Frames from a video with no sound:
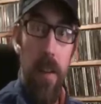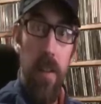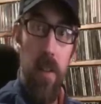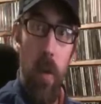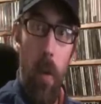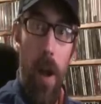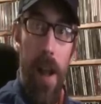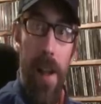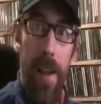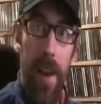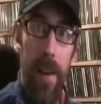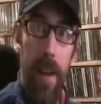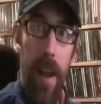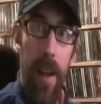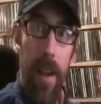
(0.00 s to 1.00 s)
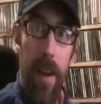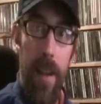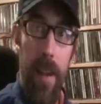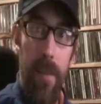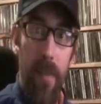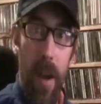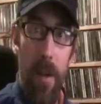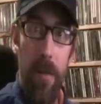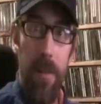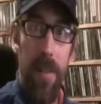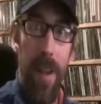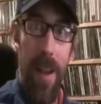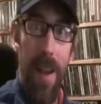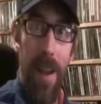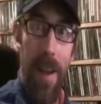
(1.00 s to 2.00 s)
So I gotta give
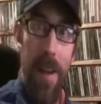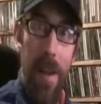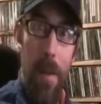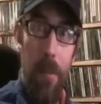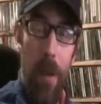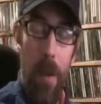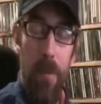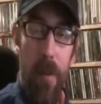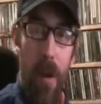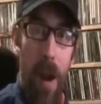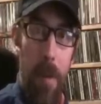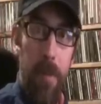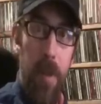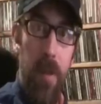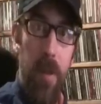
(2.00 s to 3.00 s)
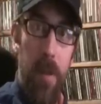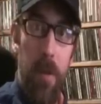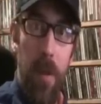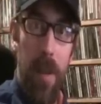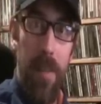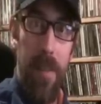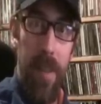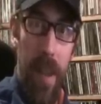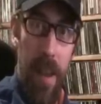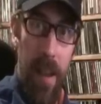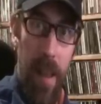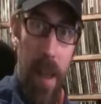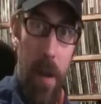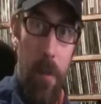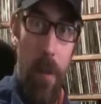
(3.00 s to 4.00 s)
out big props to Insane
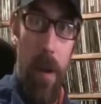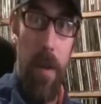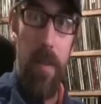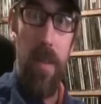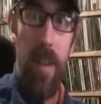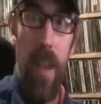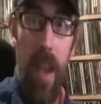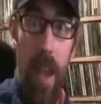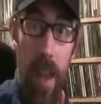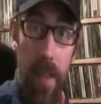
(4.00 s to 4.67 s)
Clown Posse